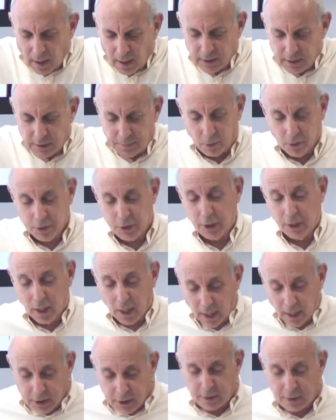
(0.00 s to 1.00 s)
is pushing
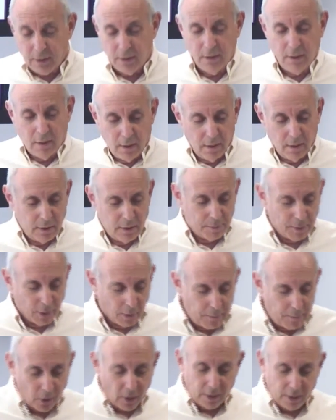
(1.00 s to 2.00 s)
us to
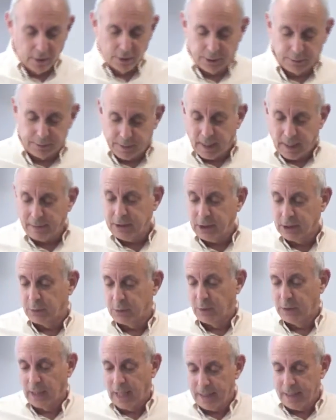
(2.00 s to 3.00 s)
build partnerships not just
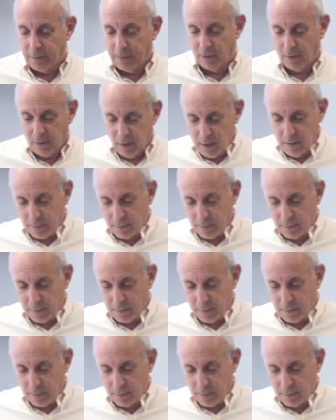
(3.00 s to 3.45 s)
with labor,